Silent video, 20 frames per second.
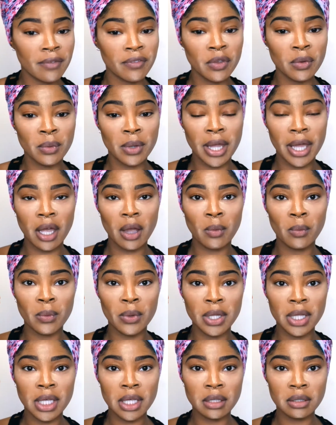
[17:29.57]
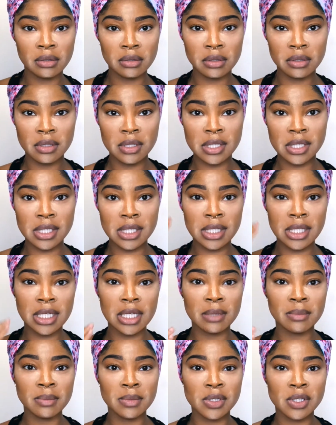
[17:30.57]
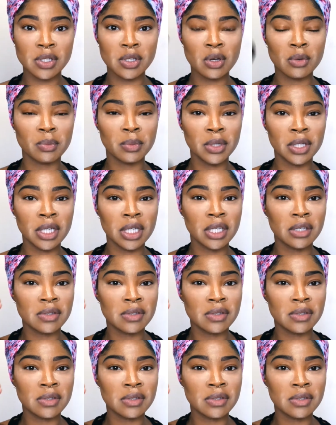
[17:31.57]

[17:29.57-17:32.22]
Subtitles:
If you want like a really slim scope look,